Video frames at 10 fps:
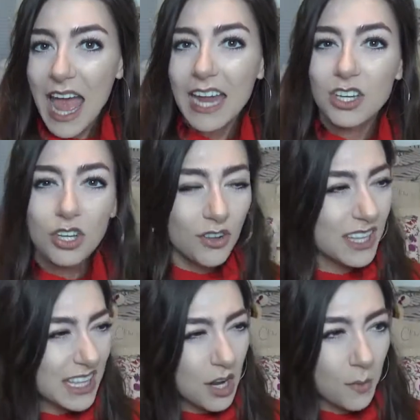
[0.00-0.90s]
And you know
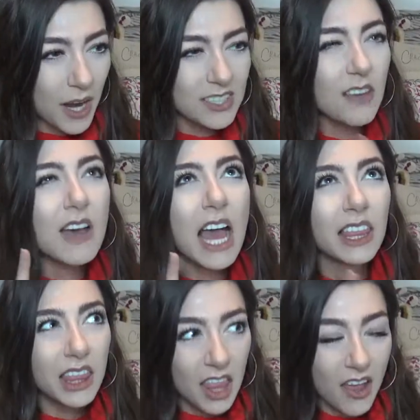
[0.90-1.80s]
that thing your parents have? I
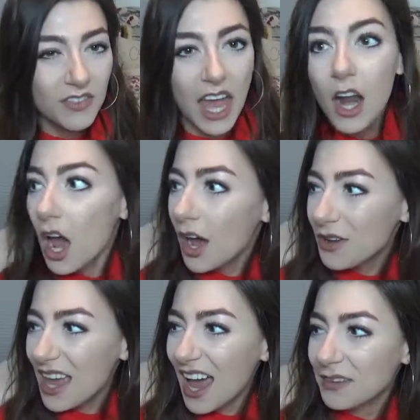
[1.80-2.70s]
love that.
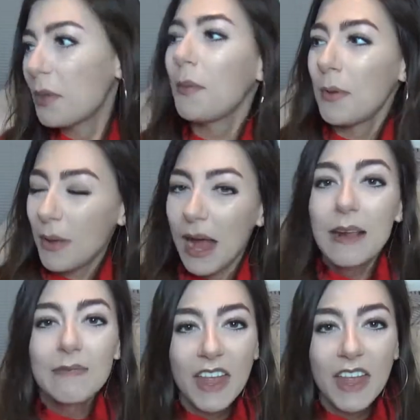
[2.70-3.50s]
Oh yeah, blah, blah, blah.